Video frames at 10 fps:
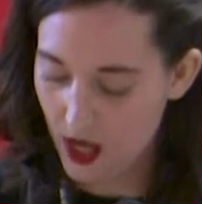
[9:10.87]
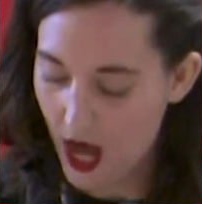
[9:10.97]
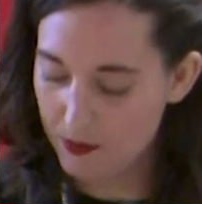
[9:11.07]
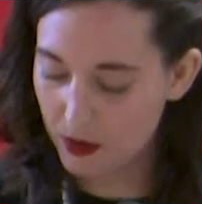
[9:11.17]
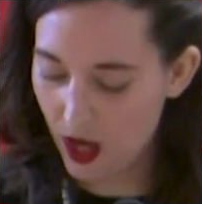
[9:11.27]

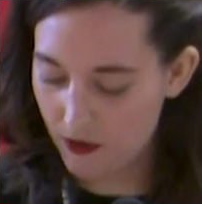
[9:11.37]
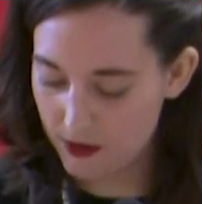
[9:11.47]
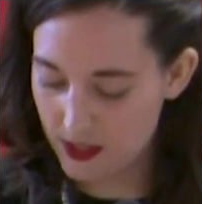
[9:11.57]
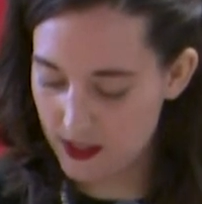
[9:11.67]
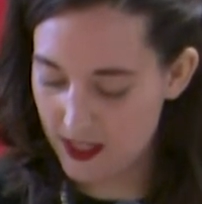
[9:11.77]
I'm
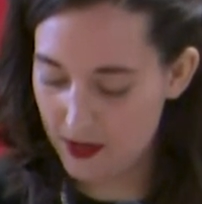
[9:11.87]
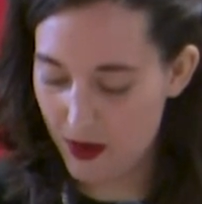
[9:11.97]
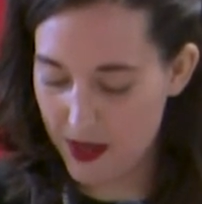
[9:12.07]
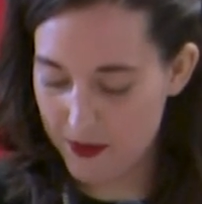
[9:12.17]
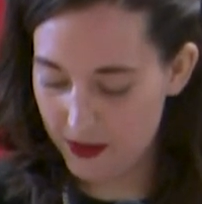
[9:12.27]
confident in
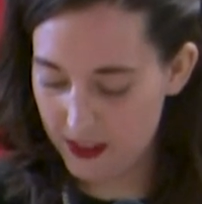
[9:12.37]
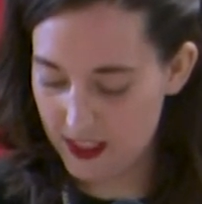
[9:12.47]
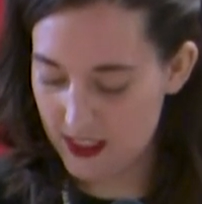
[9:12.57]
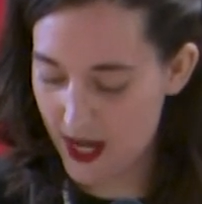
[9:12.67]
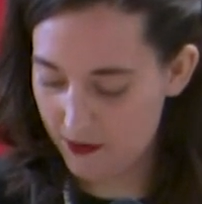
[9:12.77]
my ability
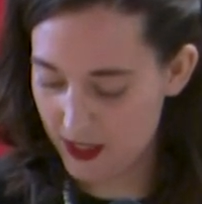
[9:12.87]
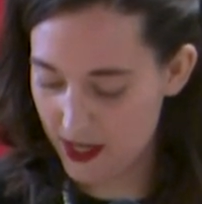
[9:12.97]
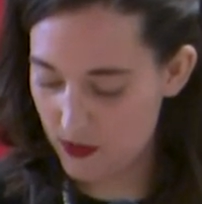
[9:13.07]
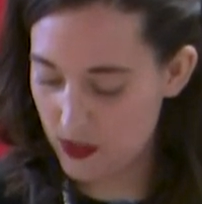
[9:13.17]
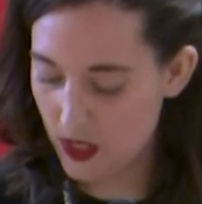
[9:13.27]
to
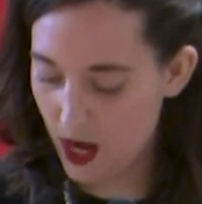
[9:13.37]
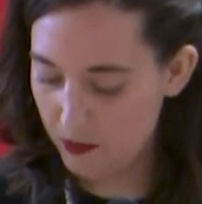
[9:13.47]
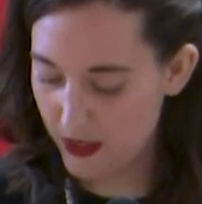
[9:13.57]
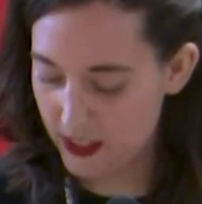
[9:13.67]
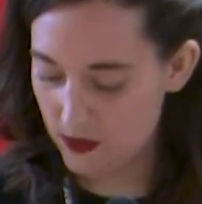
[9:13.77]
navigate this
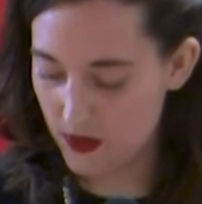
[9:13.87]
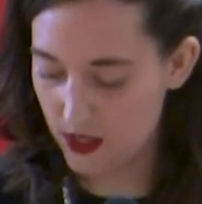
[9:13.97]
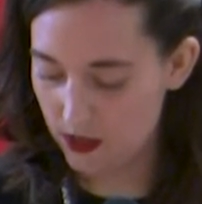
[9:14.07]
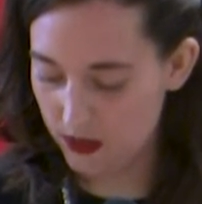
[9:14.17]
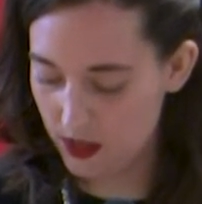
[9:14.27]
complex
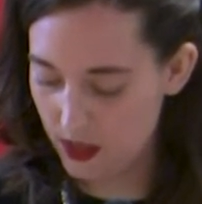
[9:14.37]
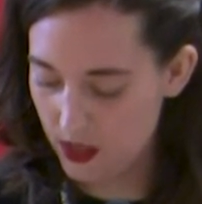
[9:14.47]
field,